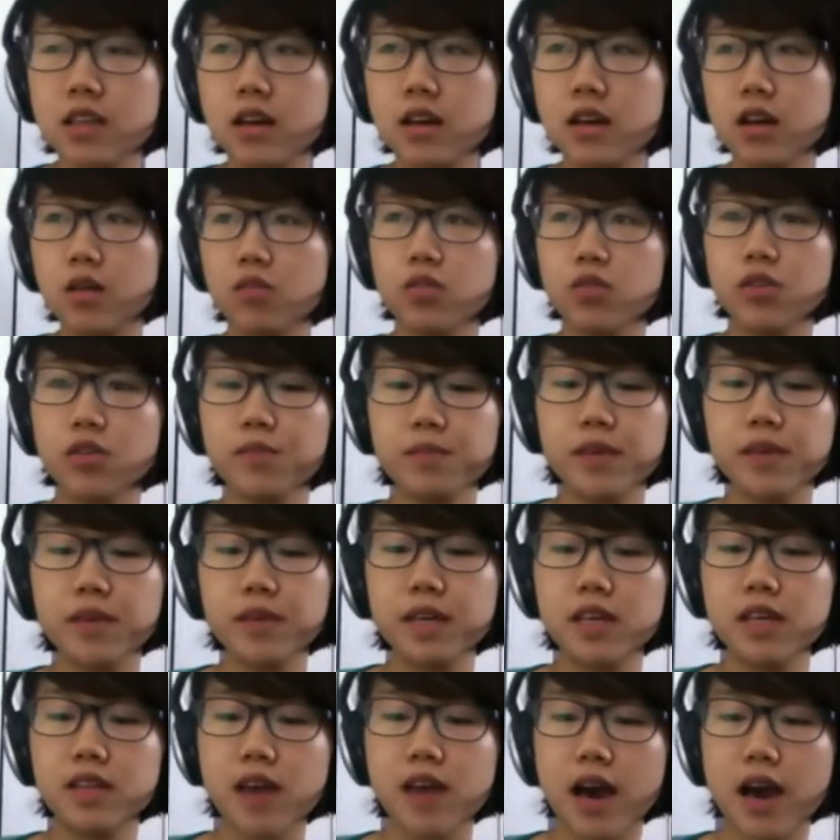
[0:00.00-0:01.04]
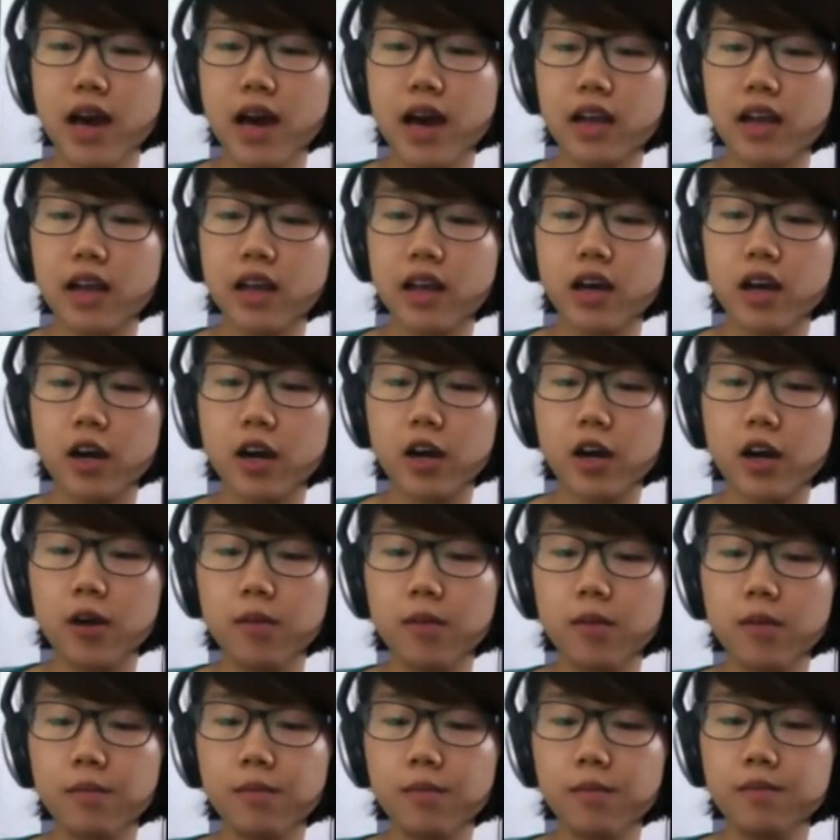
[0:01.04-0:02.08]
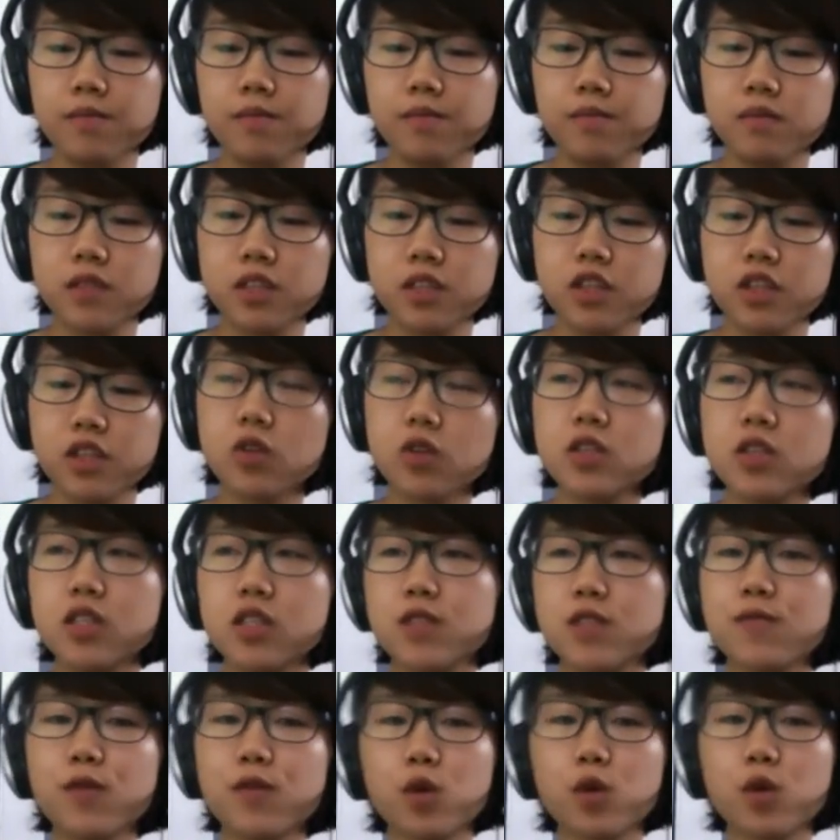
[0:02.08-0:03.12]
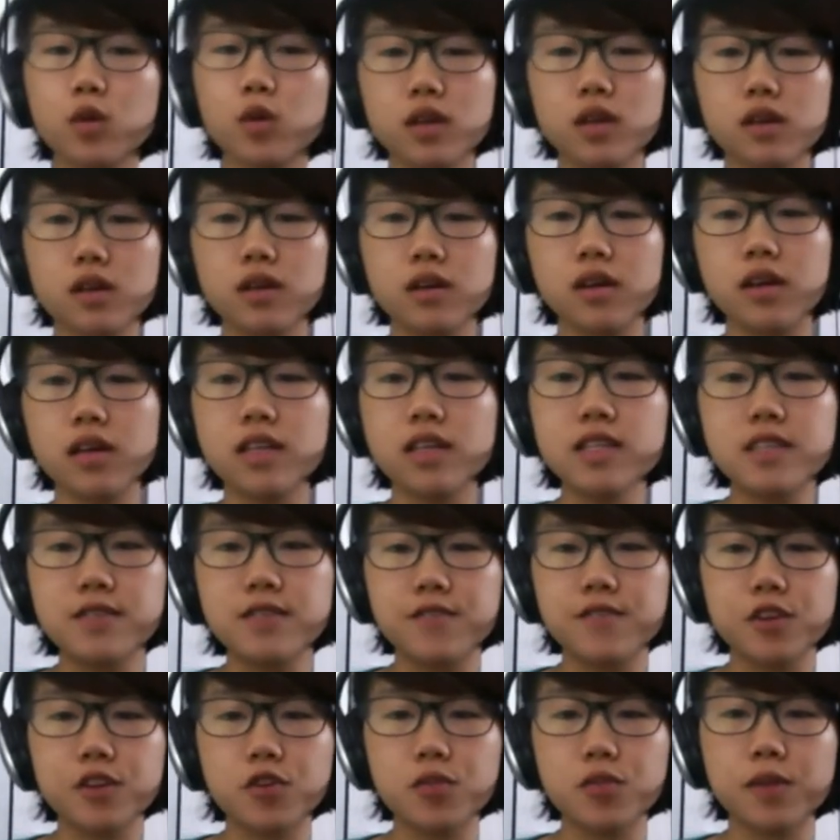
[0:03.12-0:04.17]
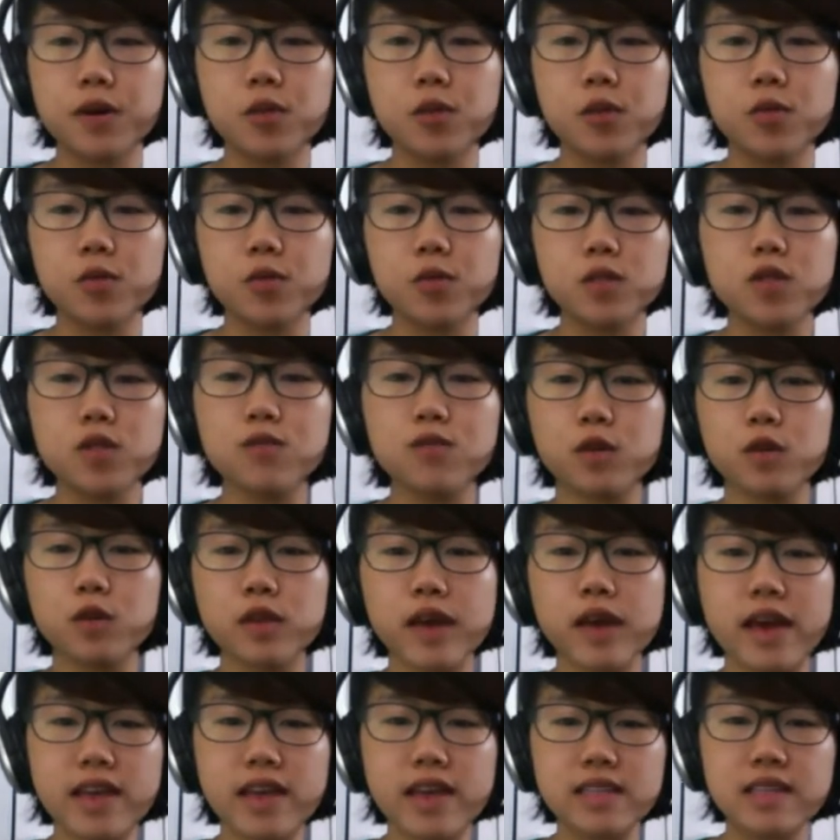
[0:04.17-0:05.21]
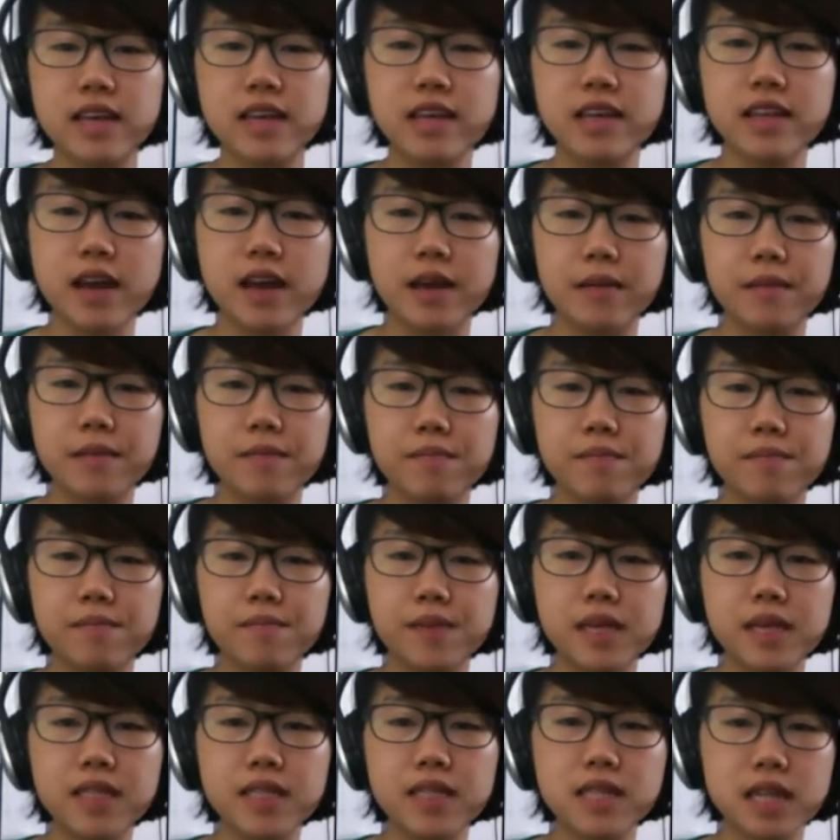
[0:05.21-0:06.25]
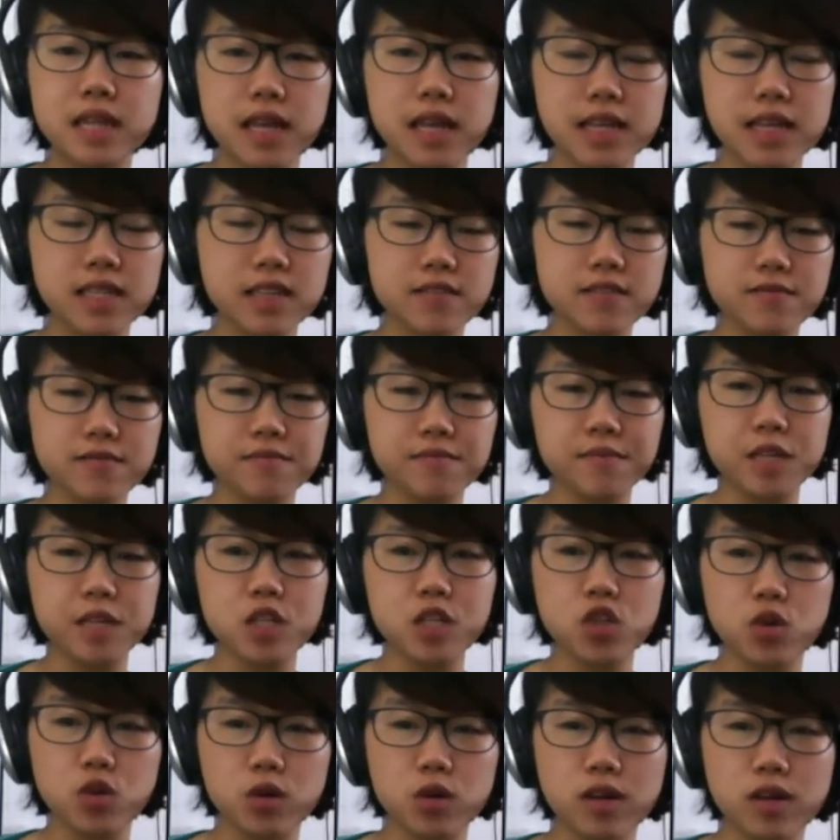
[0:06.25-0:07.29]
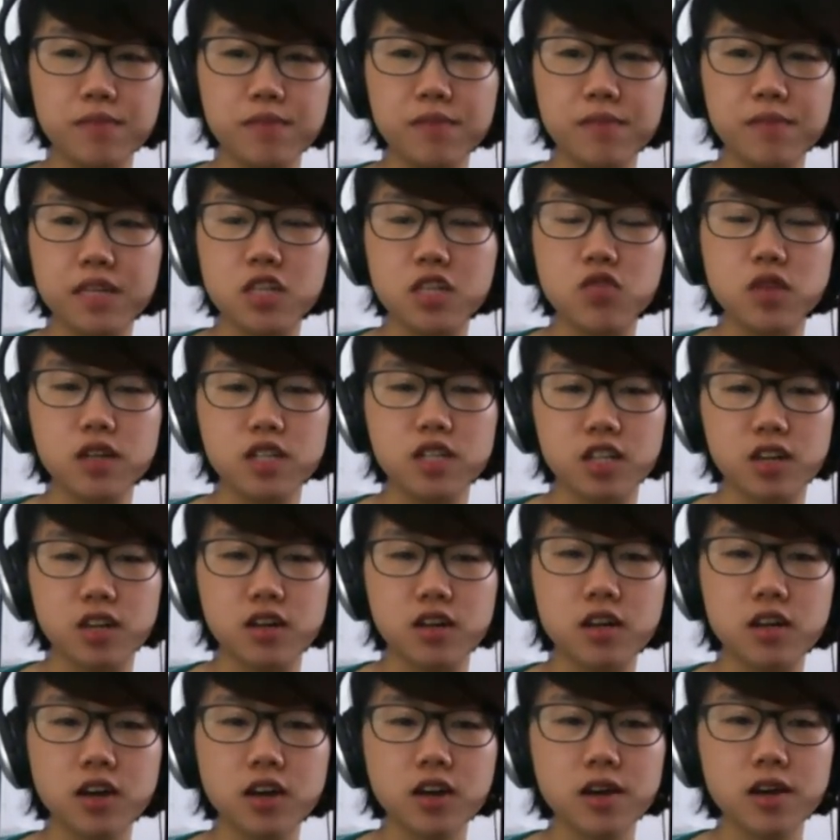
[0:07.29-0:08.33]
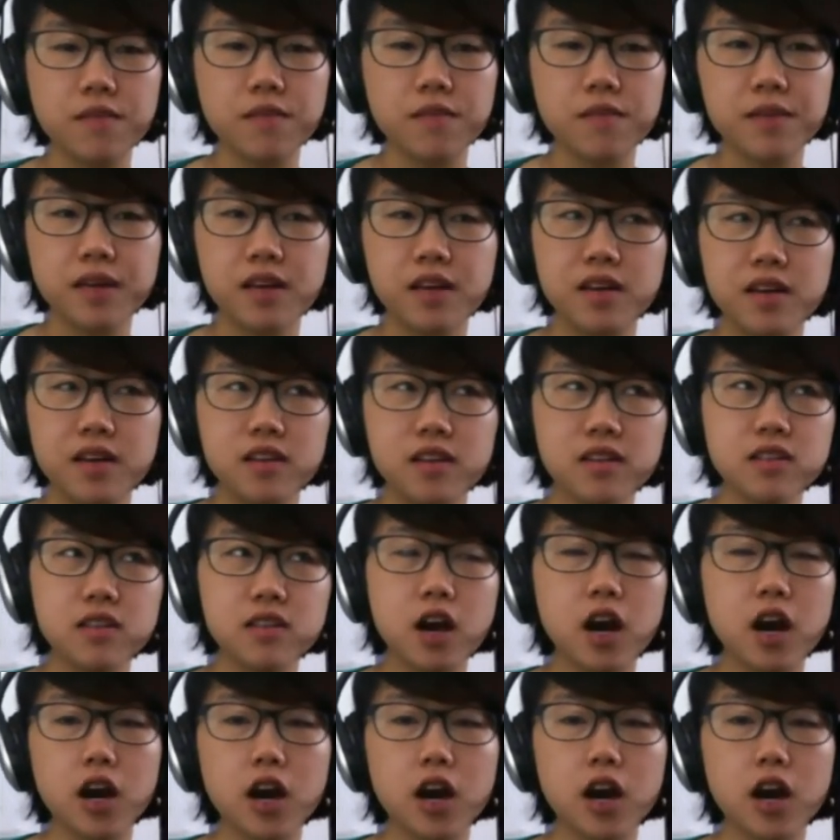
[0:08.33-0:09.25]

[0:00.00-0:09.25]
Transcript: would be that not just for the interview, but also for the essay, that be selective, be short, and be structured, because